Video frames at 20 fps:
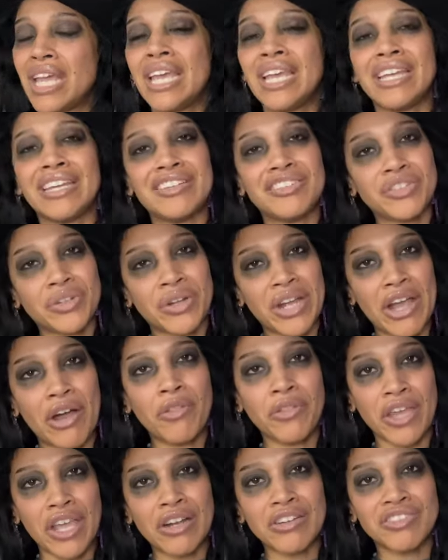Is your
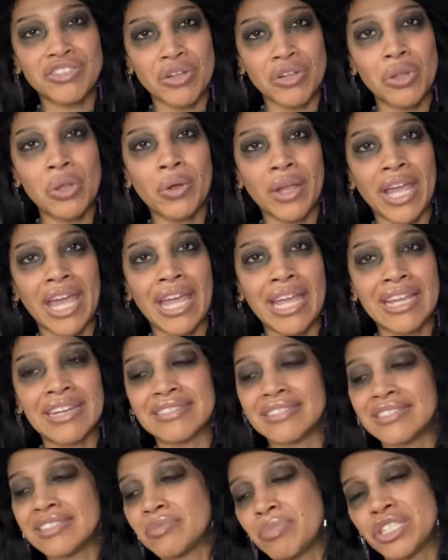health care still okay? Because
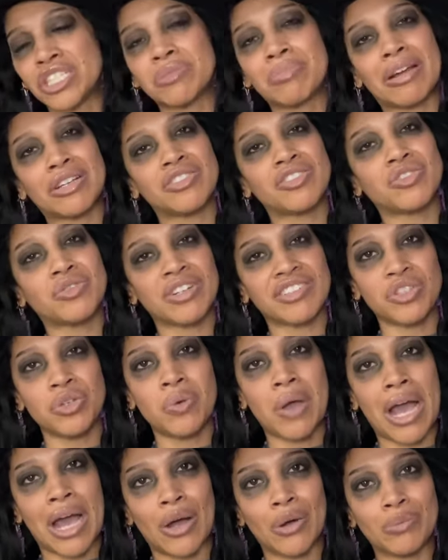this bitch about to stress
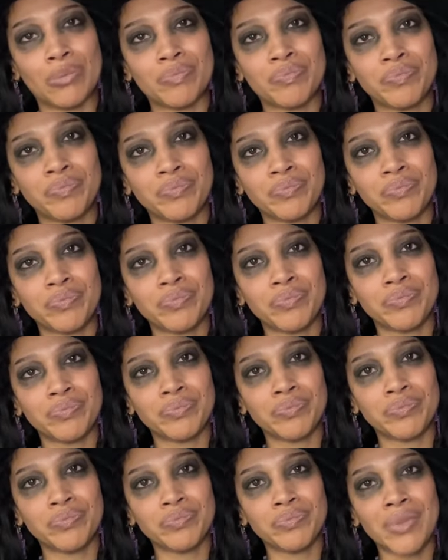you out.
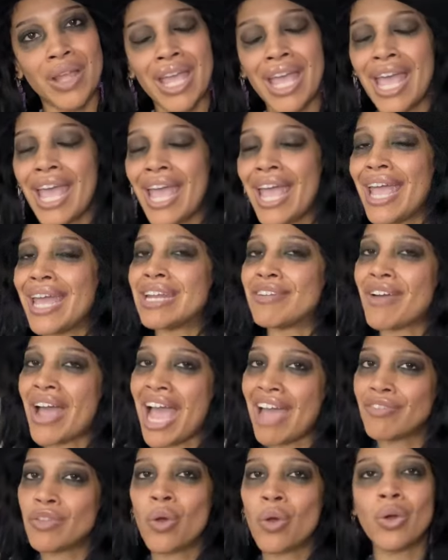And if I
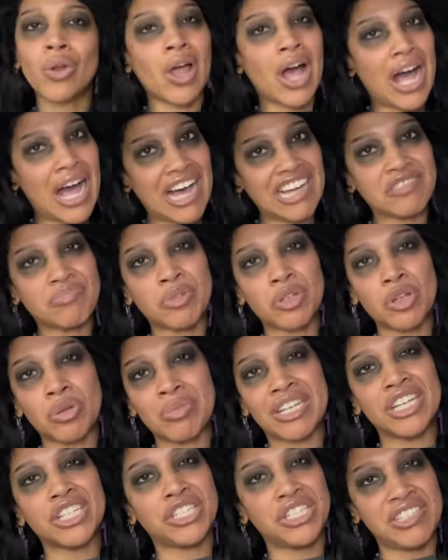have to go to the hospital
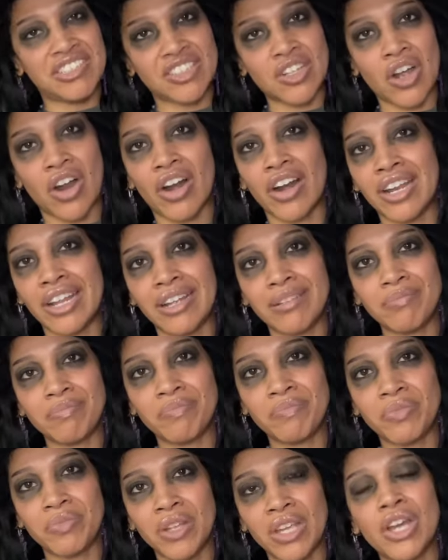because she started
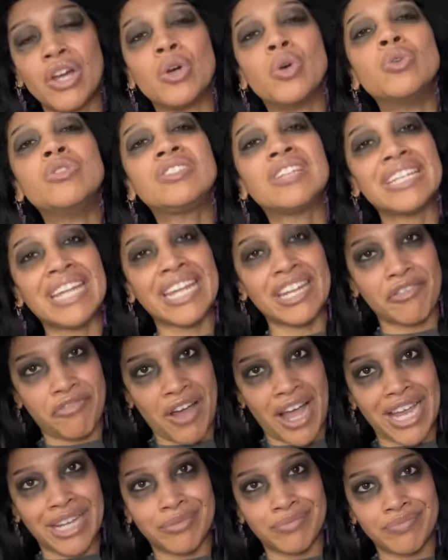it, who's gonna get a
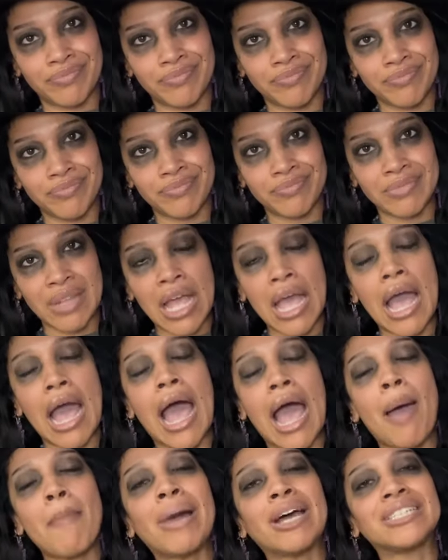fight?
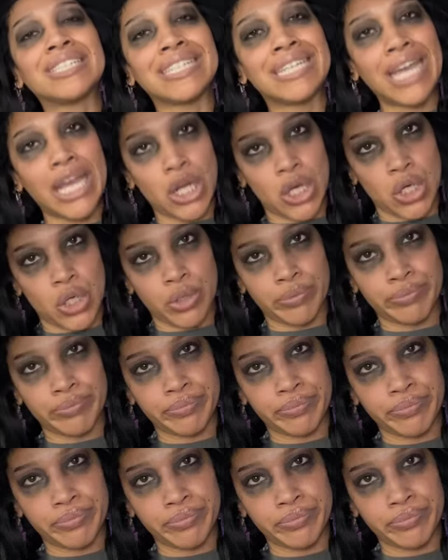I'm about to get her.
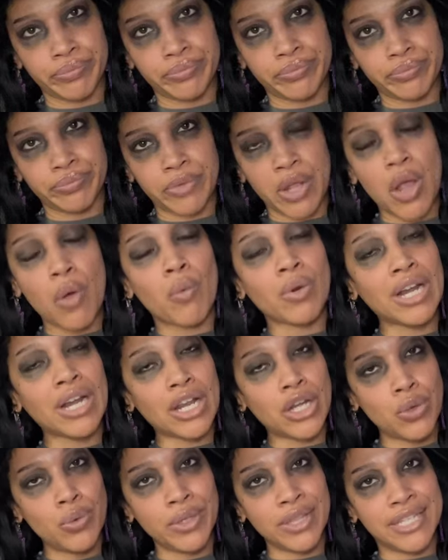We're
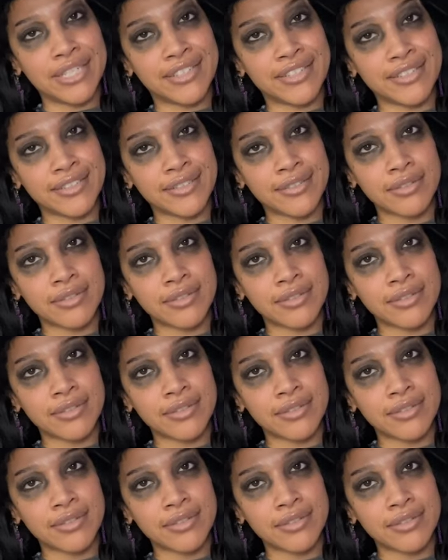not doing this.